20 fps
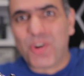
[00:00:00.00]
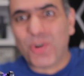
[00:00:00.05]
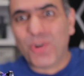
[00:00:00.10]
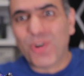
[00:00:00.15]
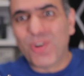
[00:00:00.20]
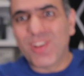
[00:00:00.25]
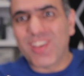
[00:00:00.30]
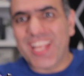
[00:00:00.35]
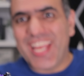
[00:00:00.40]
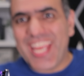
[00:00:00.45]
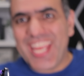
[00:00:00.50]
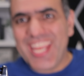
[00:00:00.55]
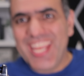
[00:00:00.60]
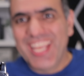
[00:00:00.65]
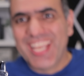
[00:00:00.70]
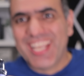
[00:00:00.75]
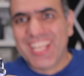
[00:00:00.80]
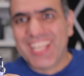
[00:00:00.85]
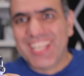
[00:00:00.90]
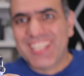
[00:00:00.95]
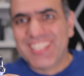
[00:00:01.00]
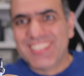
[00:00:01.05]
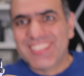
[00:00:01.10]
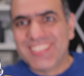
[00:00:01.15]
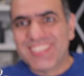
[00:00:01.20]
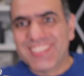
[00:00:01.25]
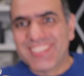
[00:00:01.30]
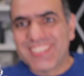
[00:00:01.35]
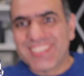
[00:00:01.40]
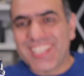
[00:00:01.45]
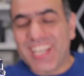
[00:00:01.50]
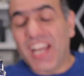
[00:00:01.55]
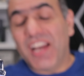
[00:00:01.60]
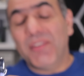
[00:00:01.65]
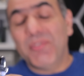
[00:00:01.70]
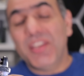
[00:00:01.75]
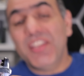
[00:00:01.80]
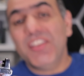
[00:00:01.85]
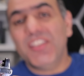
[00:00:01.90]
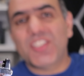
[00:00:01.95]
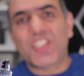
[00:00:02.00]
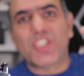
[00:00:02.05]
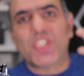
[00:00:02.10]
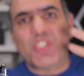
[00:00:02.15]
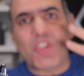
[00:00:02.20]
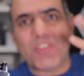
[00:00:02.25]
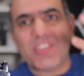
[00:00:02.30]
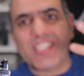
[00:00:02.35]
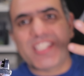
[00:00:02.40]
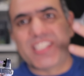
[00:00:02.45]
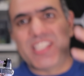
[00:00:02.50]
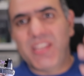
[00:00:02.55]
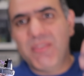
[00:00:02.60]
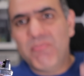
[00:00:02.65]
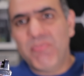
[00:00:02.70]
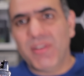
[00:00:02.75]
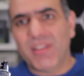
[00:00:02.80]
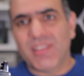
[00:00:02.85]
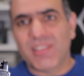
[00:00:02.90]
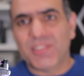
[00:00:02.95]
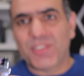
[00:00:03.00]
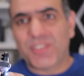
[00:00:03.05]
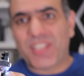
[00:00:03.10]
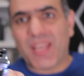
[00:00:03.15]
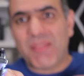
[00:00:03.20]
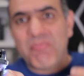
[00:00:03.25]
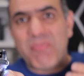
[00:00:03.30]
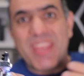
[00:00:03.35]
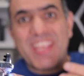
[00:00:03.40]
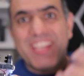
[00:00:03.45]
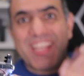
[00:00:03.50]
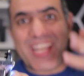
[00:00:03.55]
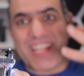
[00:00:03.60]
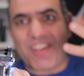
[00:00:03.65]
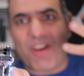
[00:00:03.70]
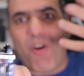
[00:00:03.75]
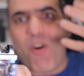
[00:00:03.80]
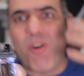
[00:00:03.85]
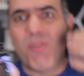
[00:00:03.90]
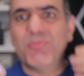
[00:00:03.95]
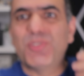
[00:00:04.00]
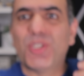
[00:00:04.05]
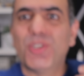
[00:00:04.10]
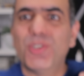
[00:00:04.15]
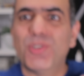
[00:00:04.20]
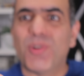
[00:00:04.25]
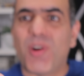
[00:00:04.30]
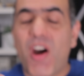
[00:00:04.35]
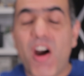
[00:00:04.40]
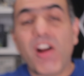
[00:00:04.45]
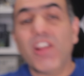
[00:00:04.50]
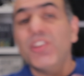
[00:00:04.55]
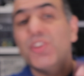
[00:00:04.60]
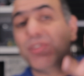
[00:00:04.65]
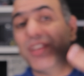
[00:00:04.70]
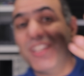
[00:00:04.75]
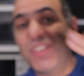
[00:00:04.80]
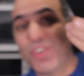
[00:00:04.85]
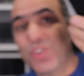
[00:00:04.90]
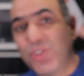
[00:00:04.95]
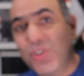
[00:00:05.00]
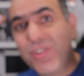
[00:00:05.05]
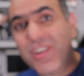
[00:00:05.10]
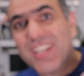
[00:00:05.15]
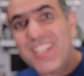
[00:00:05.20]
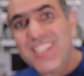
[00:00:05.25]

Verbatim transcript: cool, eh? I mean, it's so simple. You can make it at home too. All you need to do